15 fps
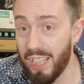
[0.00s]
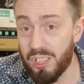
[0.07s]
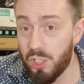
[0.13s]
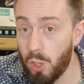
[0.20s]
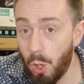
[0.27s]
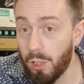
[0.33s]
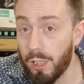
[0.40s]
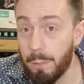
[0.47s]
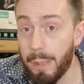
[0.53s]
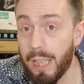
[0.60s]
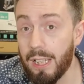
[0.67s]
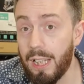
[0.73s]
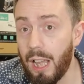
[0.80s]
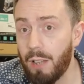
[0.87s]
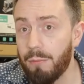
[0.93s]
it's not going
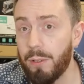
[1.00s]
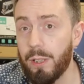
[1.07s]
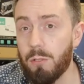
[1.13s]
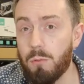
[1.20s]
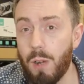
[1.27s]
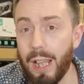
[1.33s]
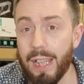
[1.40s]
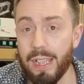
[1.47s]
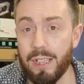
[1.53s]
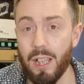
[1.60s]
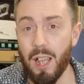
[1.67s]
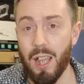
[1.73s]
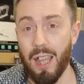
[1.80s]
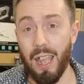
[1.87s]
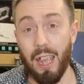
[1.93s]
to be enough. And the
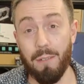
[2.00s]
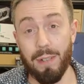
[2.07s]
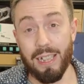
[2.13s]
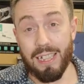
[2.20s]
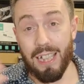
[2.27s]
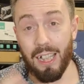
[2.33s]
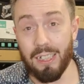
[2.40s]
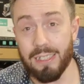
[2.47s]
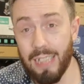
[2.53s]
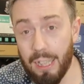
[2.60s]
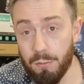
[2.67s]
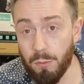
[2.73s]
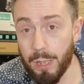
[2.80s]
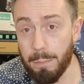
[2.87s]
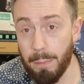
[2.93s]
RAID if it
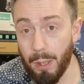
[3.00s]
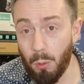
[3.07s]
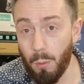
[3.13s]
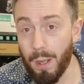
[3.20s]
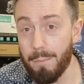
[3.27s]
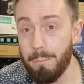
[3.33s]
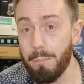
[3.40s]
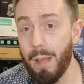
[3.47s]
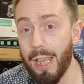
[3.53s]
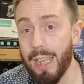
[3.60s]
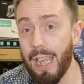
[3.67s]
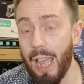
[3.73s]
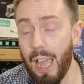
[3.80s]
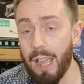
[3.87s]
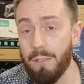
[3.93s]
does get rebuilt,
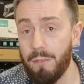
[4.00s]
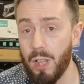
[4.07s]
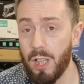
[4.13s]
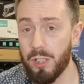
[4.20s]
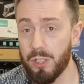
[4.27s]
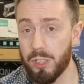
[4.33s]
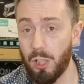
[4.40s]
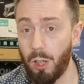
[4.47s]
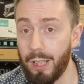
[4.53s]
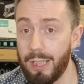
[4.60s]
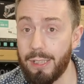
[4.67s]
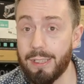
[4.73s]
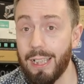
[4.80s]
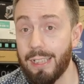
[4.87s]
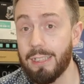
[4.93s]
may have
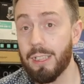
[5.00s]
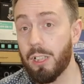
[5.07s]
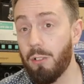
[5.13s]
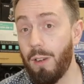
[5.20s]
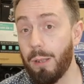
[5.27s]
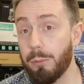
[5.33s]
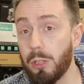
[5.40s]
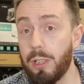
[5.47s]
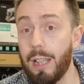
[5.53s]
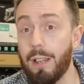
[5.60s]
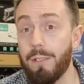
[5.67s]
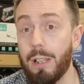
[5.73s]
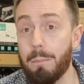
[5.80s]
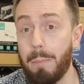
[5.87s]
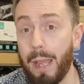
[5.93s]
silent data
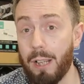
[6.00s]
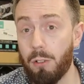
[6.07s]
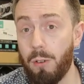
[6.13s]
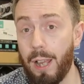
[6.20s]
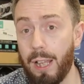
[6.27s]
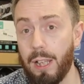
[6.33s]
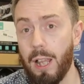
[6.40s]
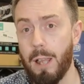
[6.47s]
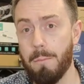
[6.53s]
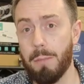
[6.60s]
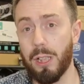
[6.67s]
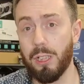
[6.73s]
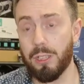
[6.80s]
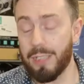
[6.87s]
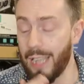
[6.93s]
corruption there in the background
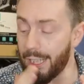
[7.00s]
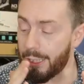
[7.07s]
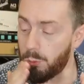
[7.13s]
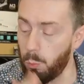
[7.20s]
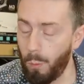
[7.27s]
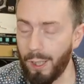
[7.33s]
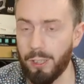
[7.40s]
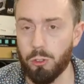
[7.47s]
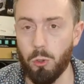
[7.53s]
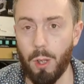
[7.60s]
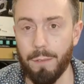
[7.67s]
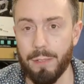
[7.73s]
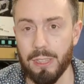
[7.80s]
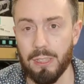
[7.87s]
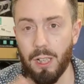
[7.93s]
because that is one
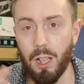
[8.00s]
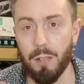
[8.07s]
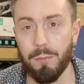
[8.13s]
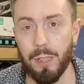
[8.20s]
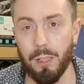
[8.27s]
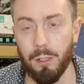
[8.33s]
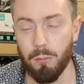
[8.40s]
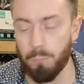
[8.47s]
drive that's like